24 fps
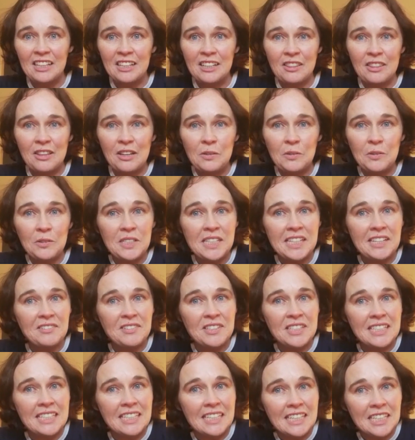The Lord
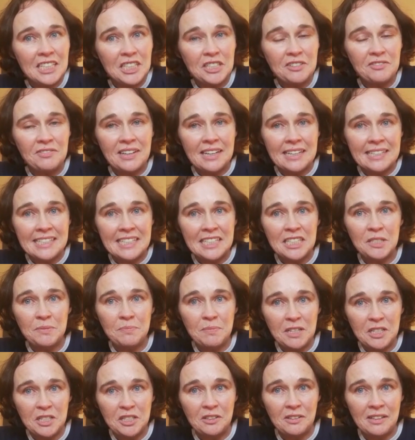gives each of us a
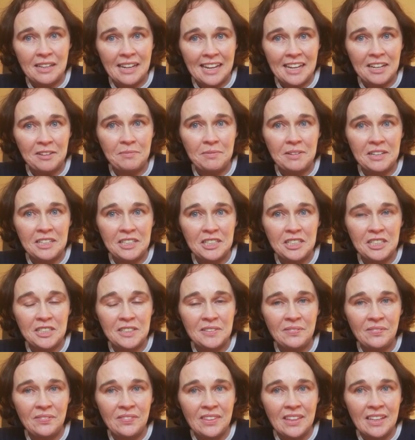special language.
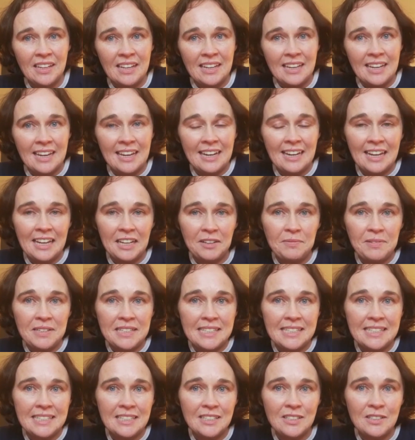And like we
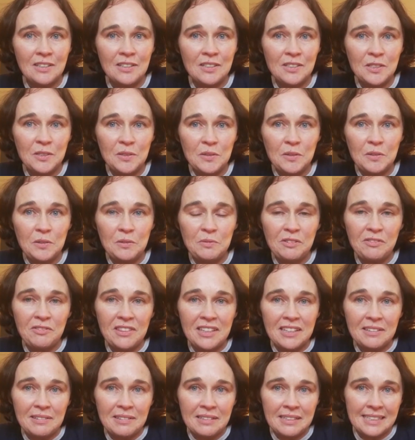saw with
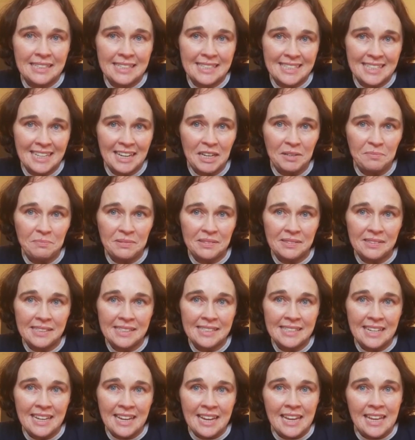the
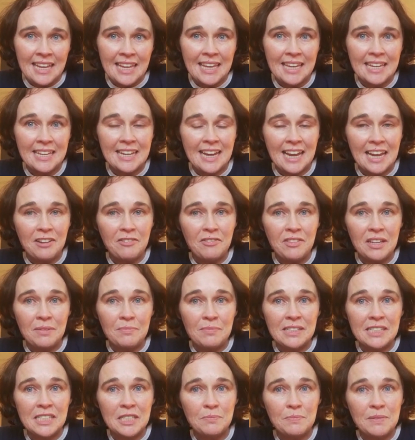disciples, He gave them
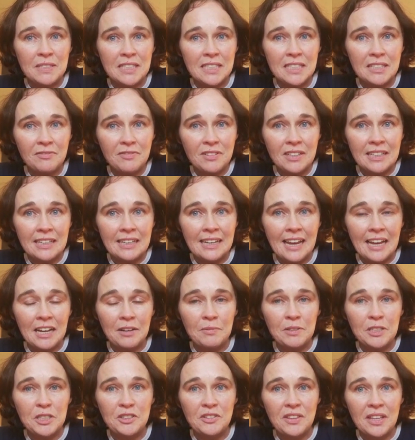a specific
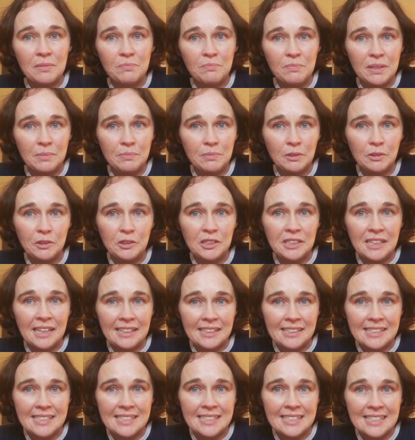language that people could
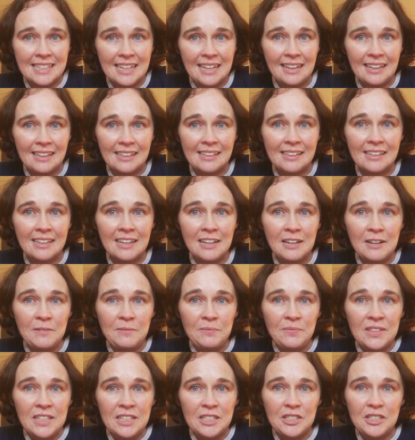understand
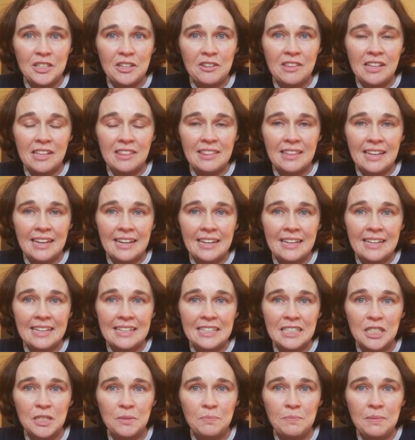so that they can
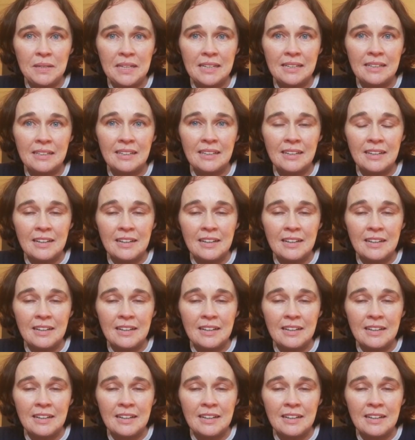speak